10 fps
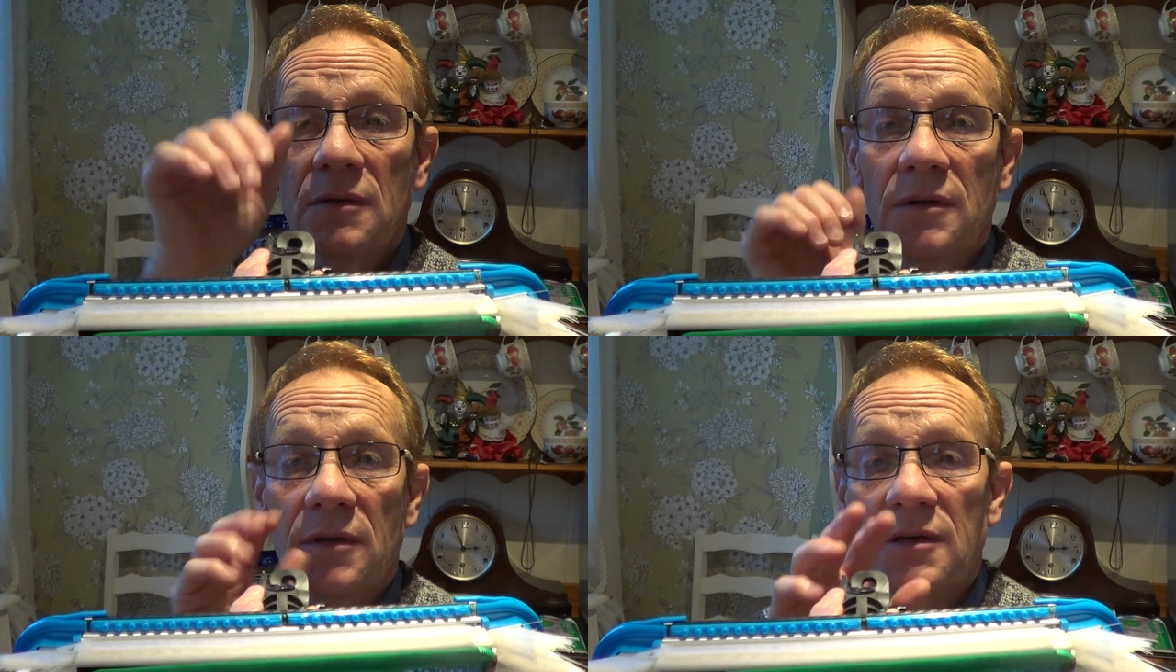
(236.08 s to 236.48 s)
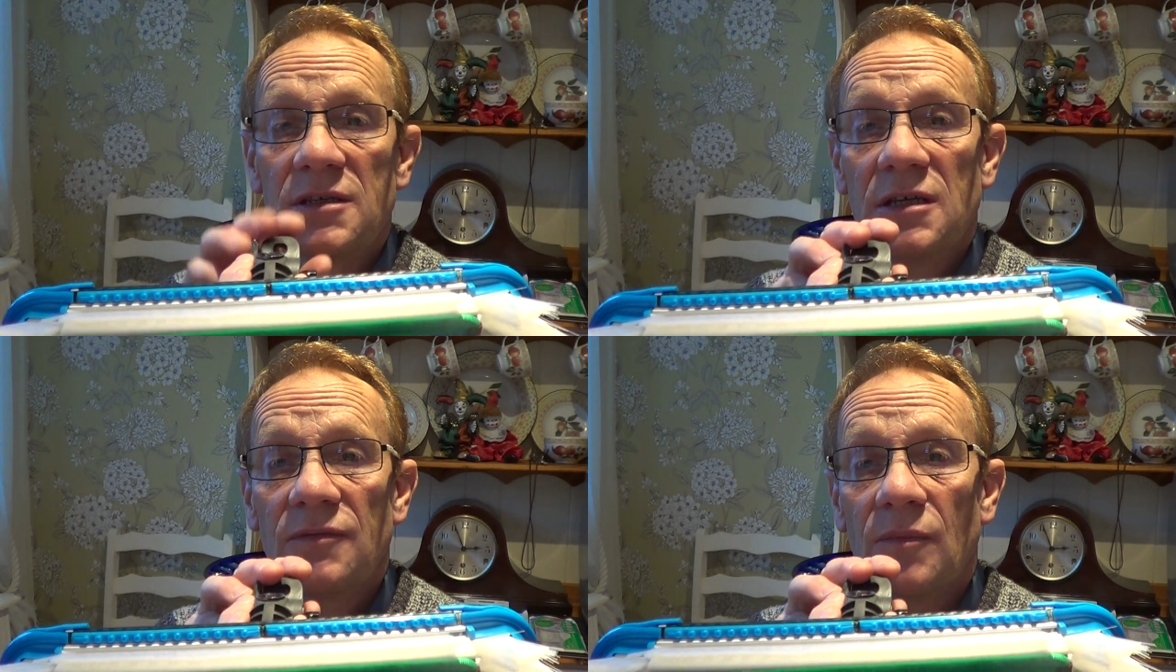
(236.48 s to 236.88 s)
in a
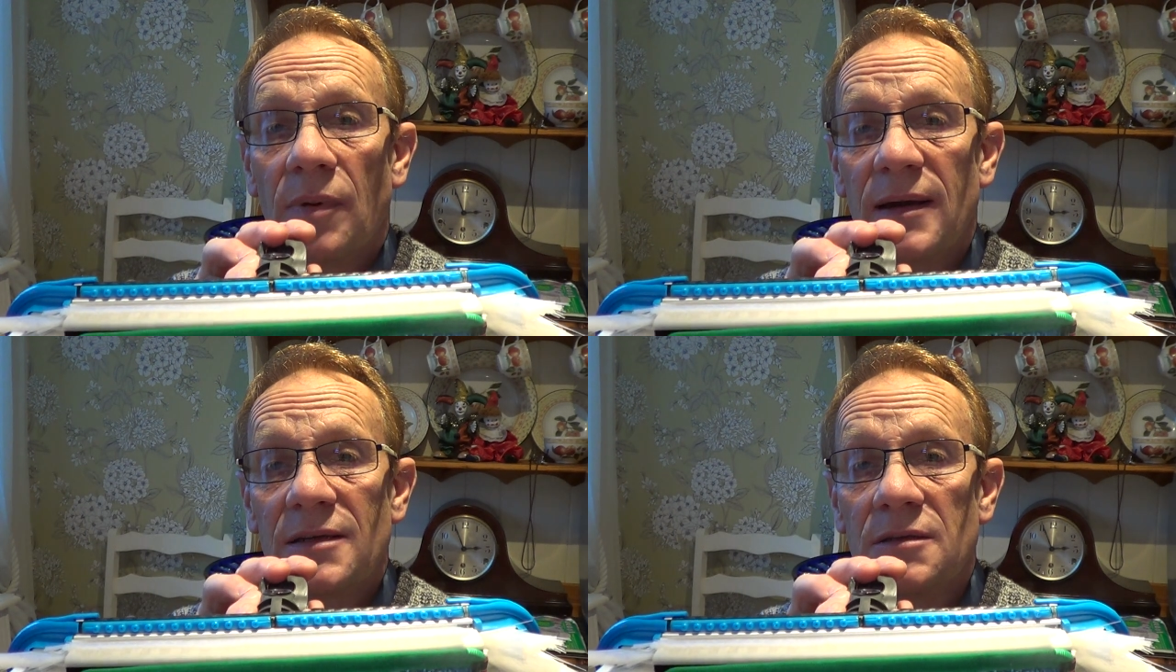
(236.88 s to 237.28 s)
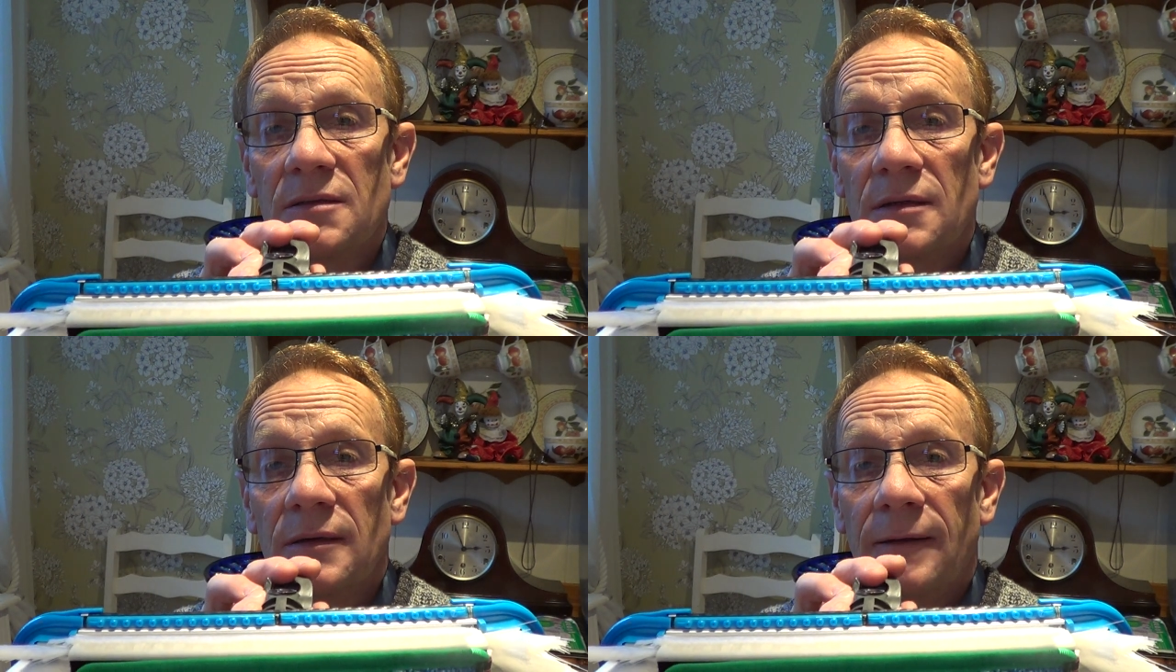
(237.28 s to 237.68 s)
nice even pattern
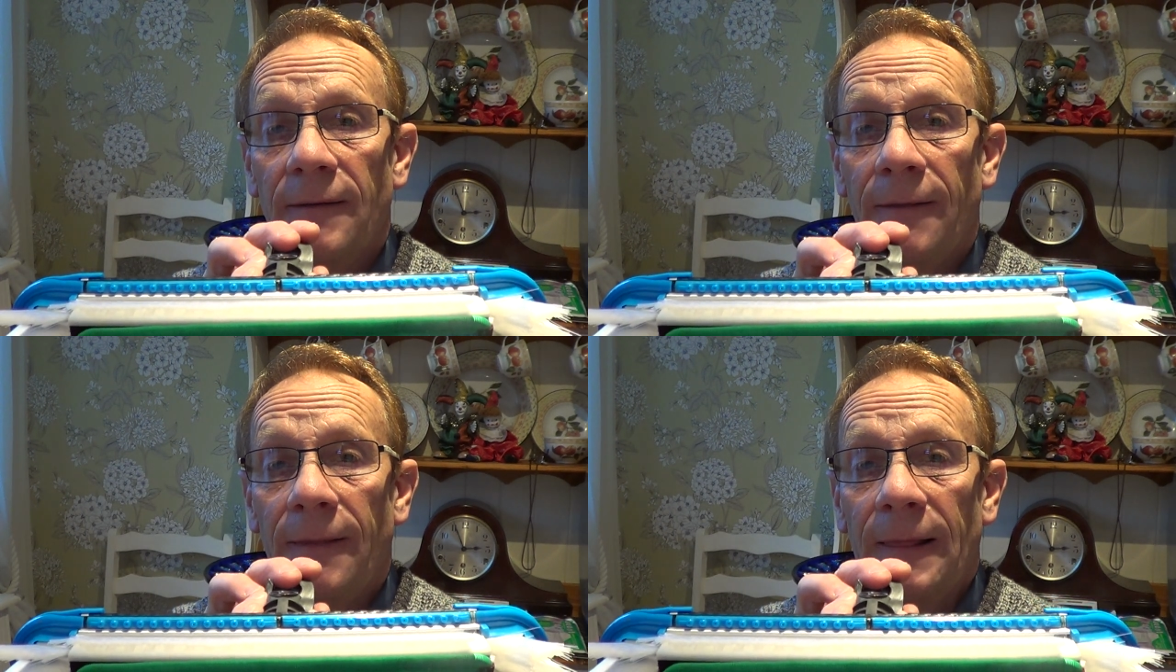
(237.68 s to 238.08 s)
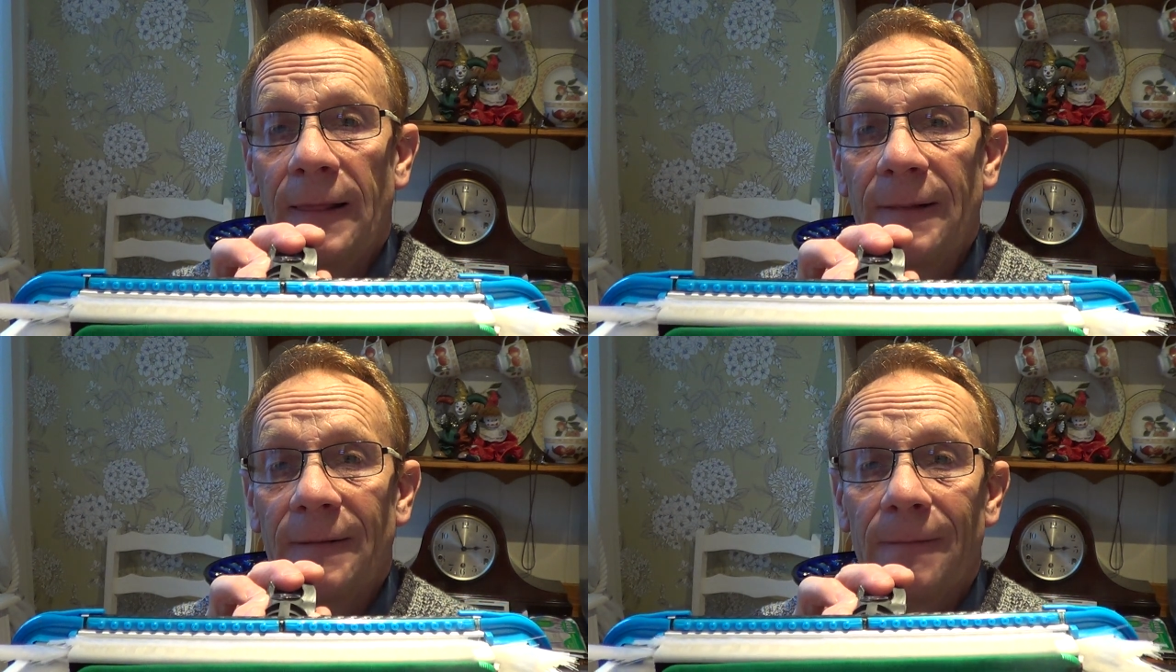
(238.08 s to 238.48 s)

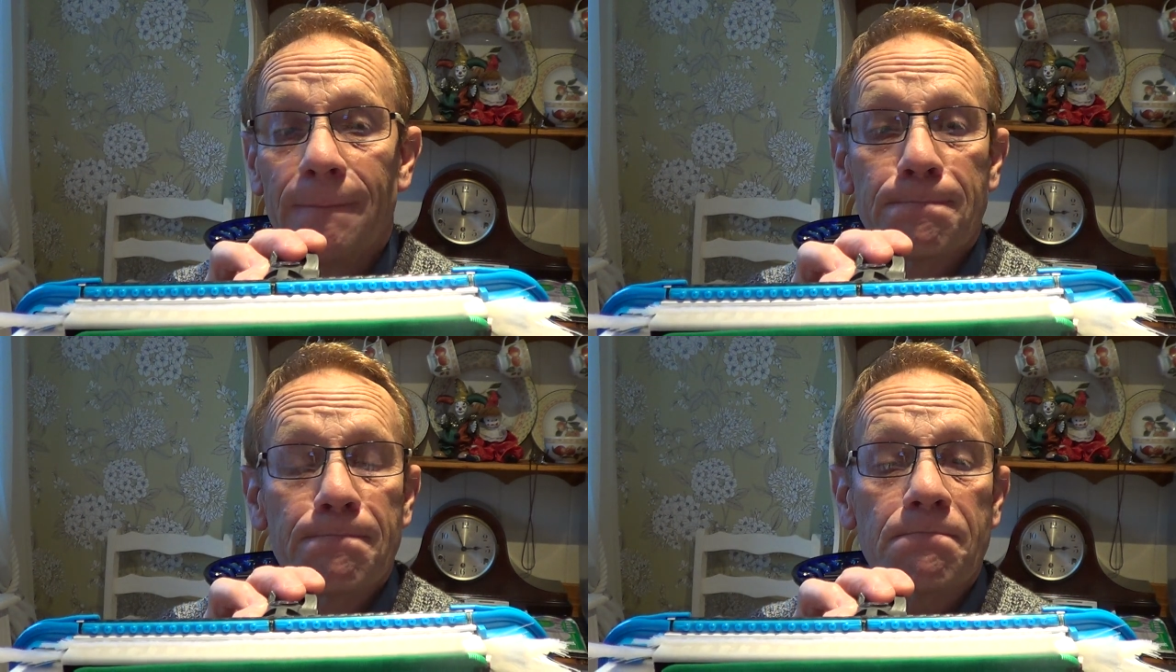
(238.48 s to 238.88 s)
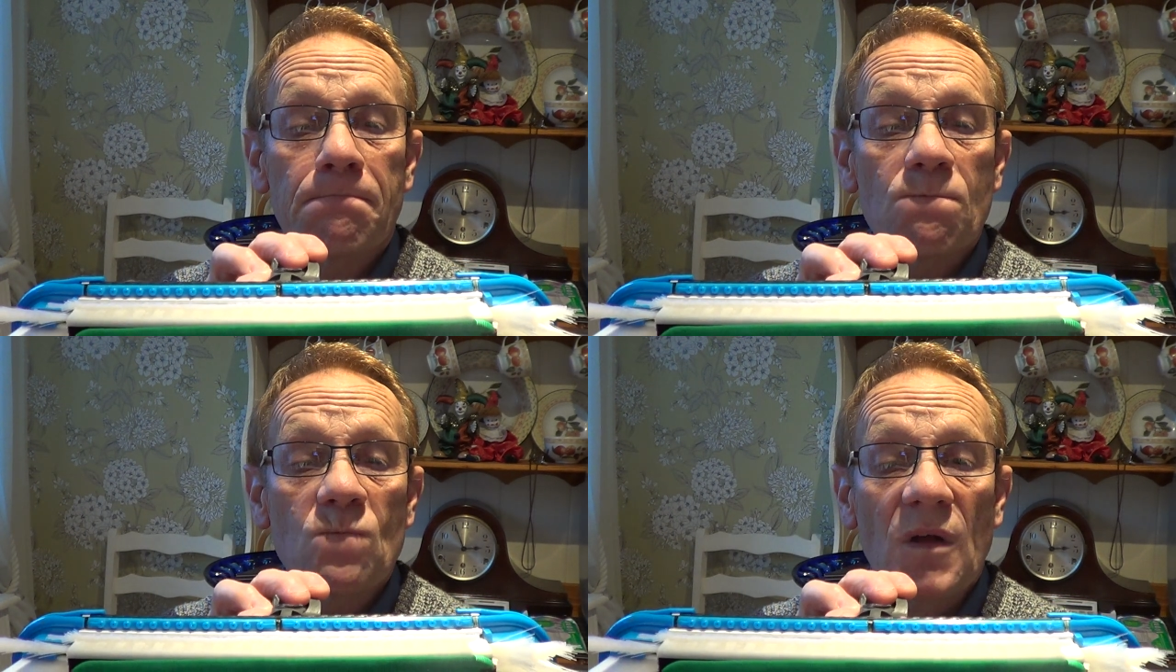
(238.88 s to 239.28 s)
um,
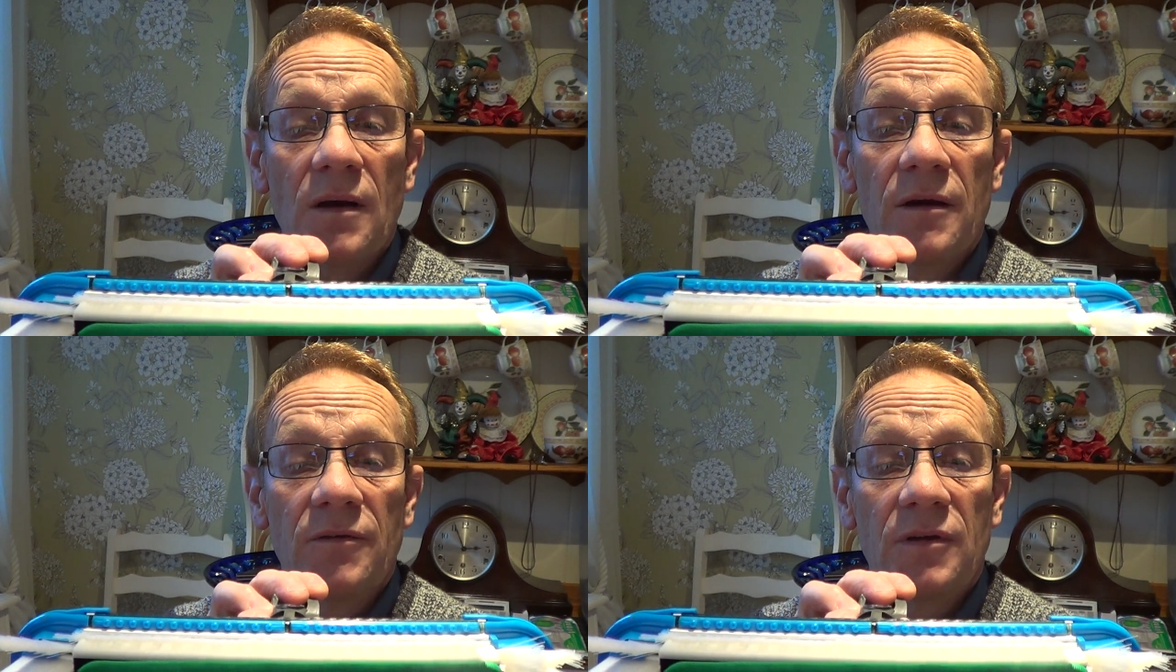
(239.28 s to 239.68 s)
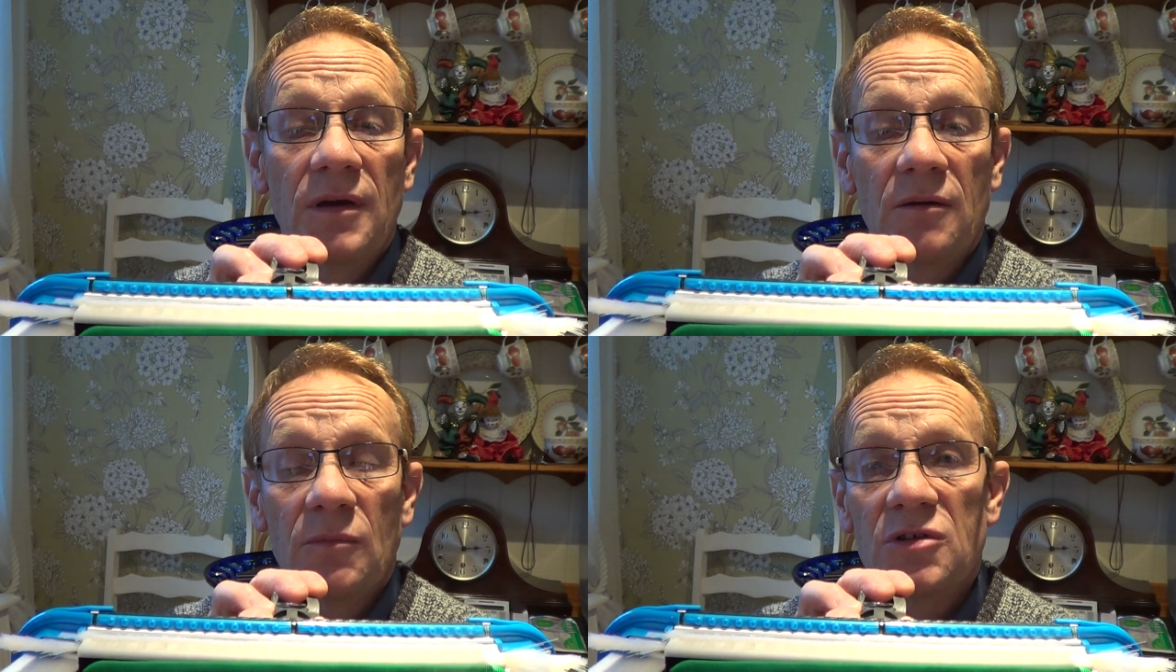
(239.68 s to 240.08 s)
and you
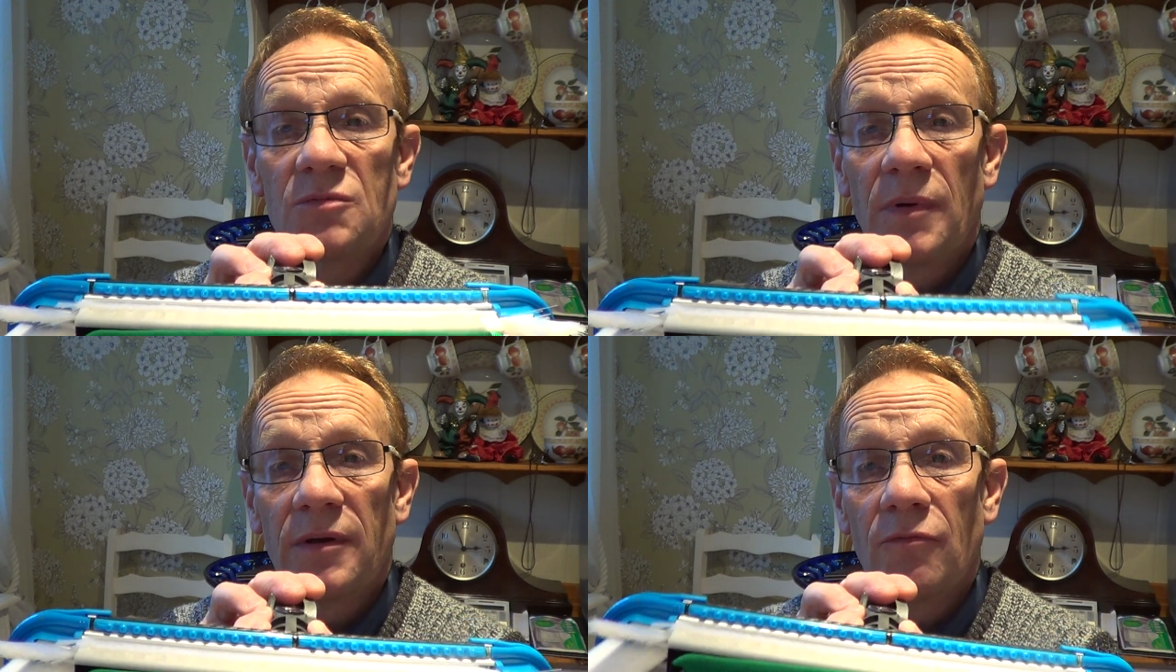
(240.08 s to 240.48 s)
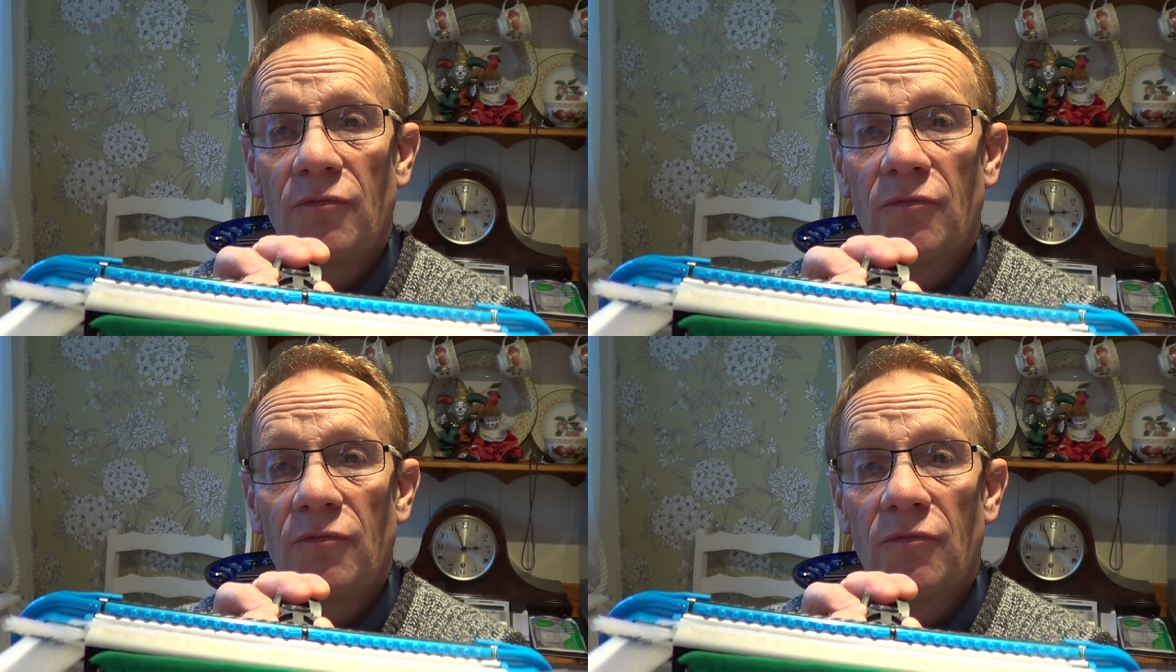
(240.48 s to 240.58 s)
get a much better